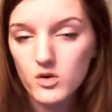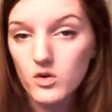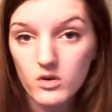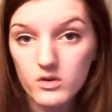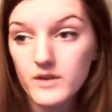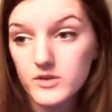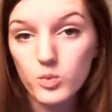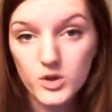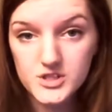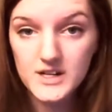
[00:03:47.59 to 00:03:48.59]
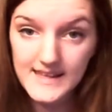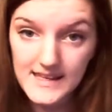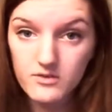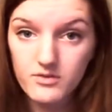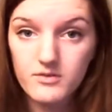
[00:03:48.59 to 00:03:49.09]
or if you want to
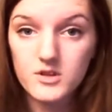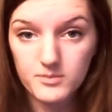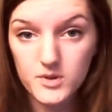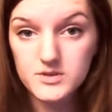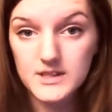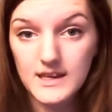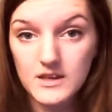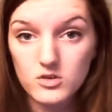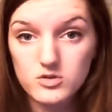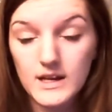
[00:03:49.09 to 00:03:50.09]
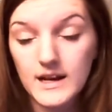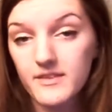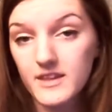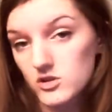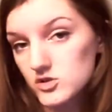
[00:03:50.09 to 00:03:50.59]
leave the music in your trailer, then you